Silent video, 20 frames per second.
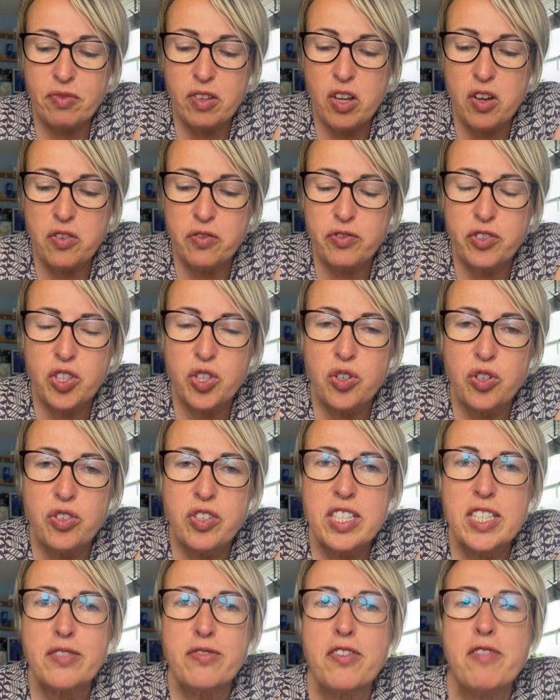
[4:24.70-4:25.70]
of
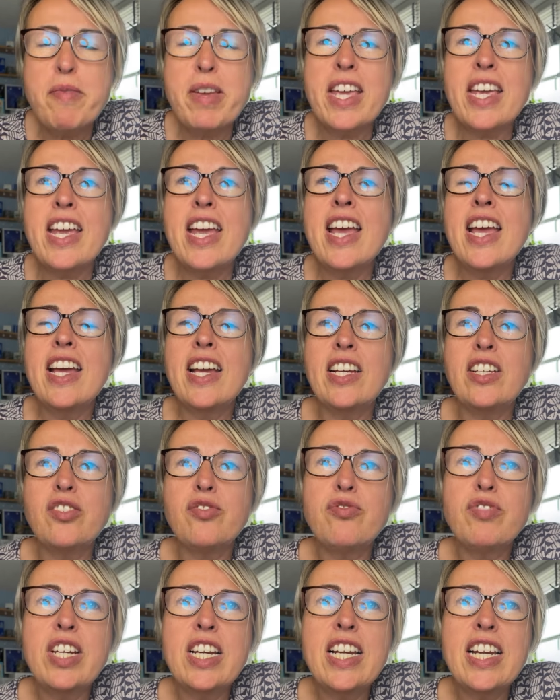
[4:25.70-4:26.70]
Taurus for me
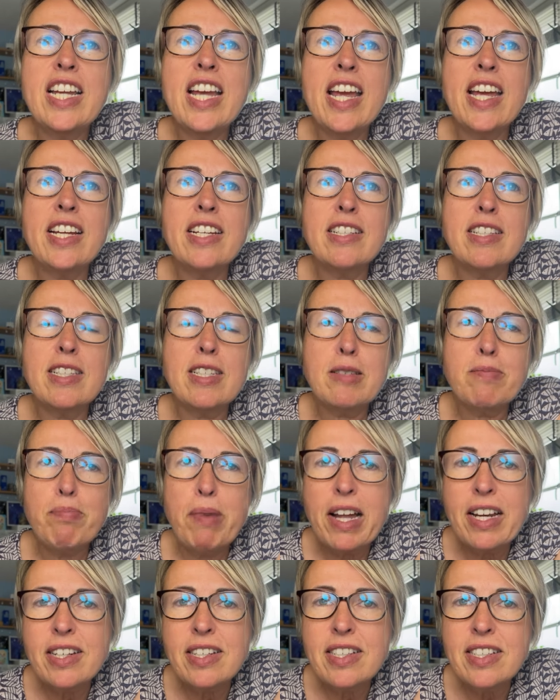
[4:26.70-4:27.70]
is really
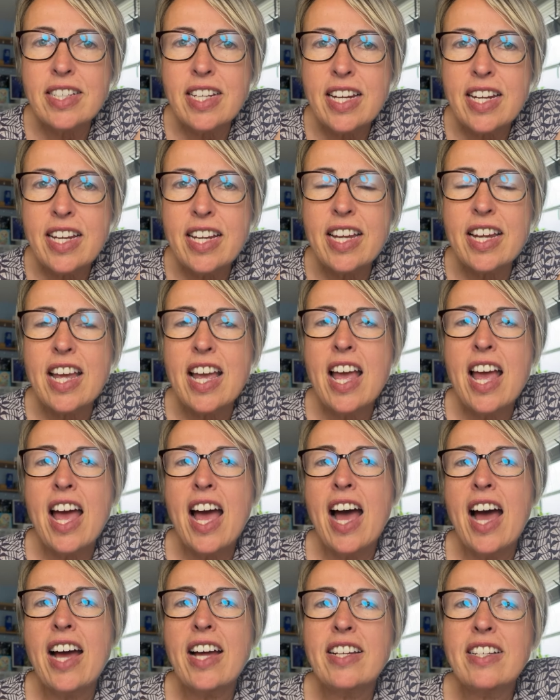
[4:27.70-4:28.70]
expanding
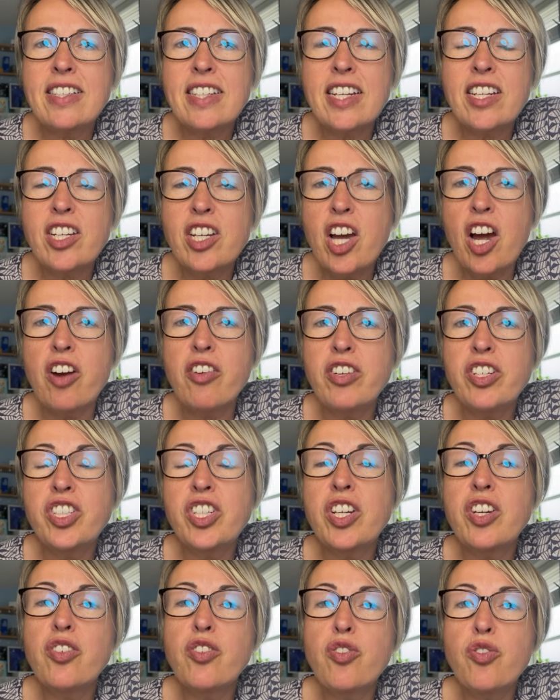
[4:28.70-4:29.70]
and
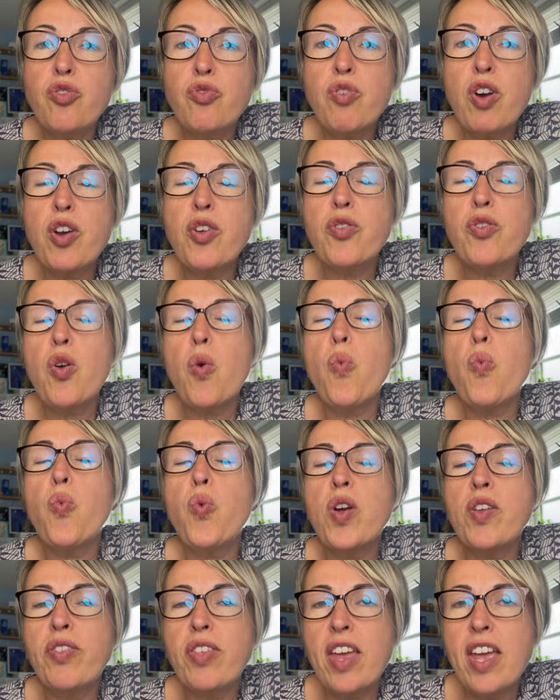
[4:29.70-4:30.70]
encouraging growth
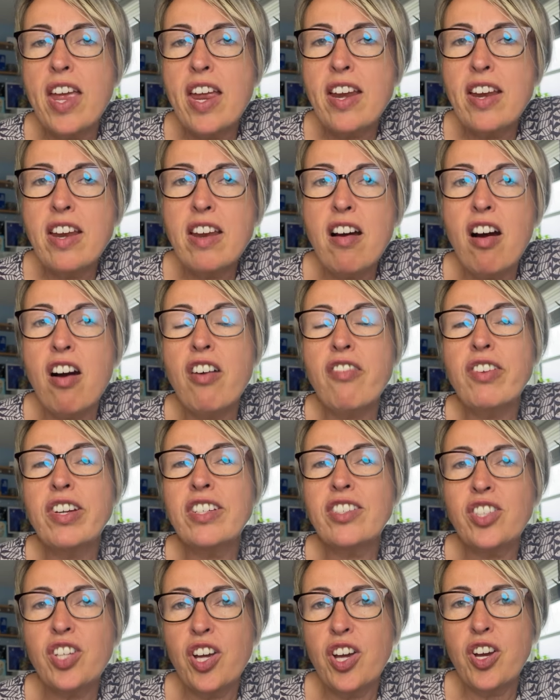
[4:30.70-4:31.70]
within our
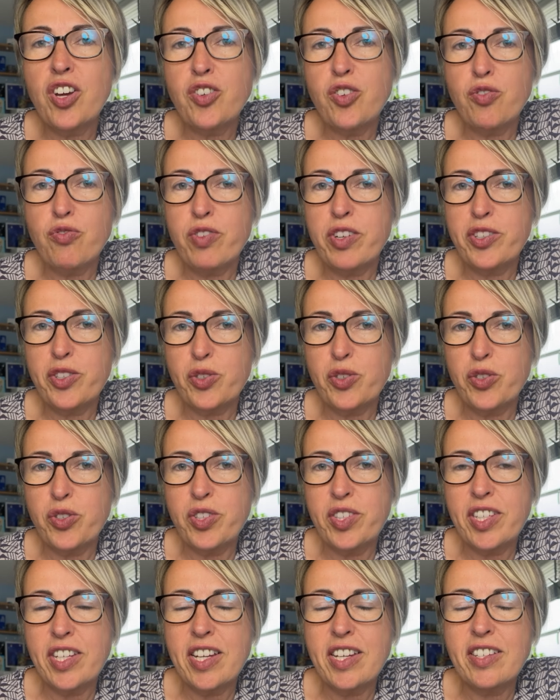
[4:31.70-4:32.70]
internal
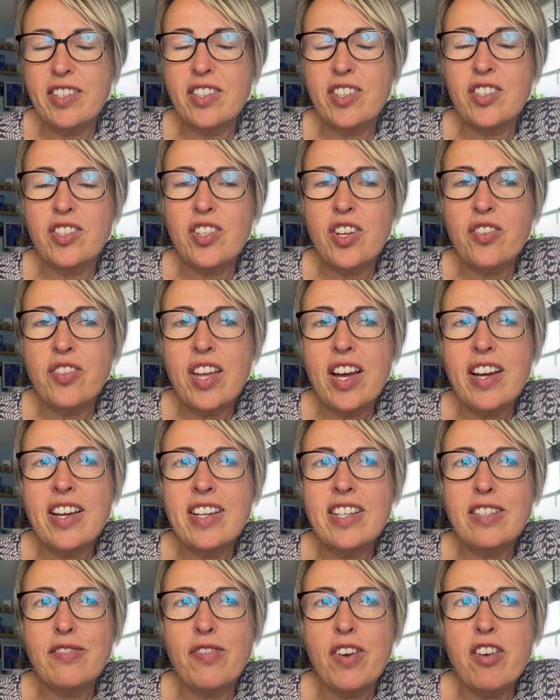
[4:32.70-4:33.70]
resources. So that
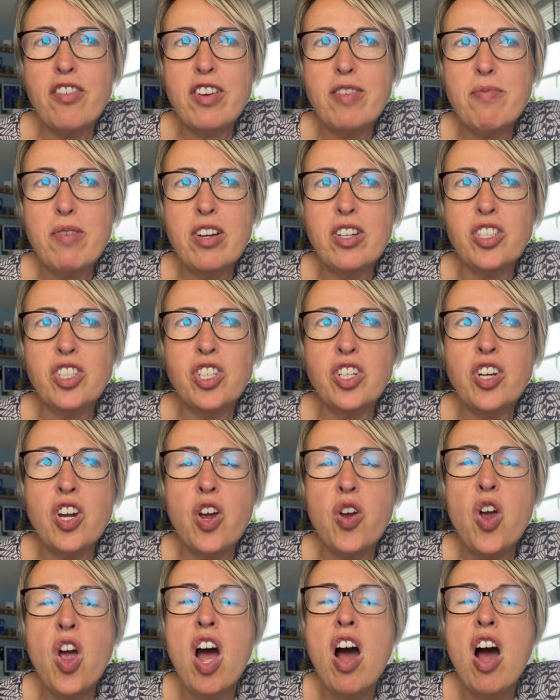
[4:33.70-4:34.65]
is very much, you know,